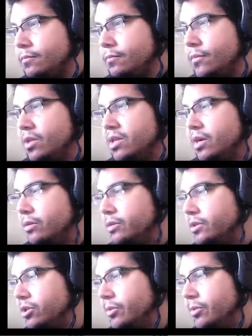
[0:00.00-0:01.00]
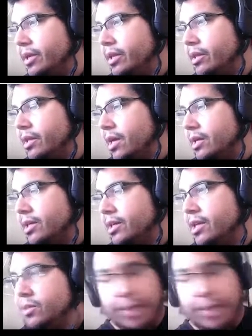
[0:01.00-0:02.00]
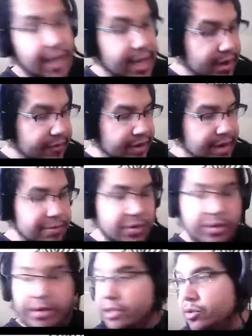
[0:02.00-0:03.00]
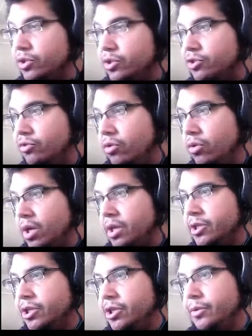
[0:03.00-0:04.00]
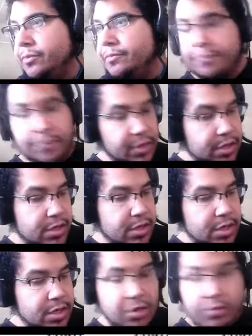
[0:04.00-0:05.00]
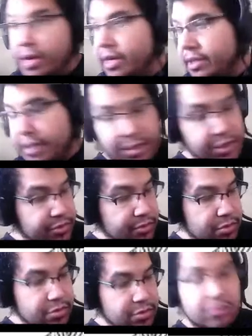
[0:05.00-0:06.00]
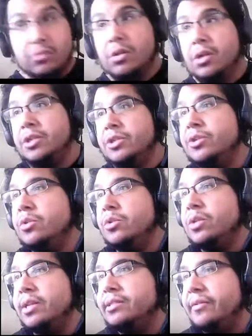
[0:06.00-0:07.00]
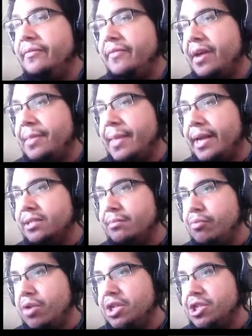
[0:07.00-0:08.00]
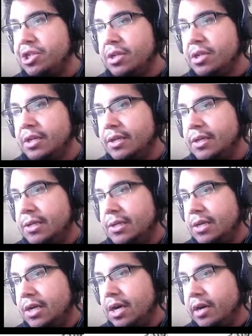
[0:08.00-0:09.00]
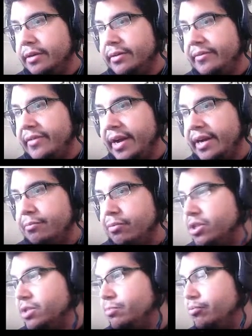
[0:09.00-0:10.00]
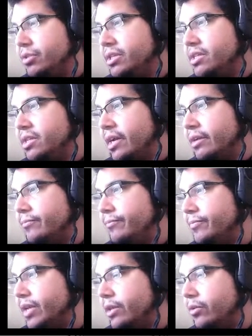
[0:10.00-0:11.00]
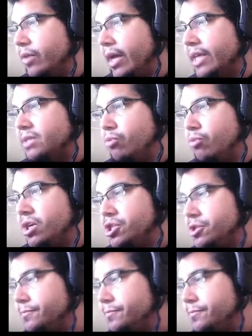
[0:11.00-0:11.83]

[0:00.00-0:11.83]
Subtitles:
Without disturbing the octagons we have. I'm going to control undo. Alright, control undo. Let's define that as a brush. Define brush preset. Get a little hex brush.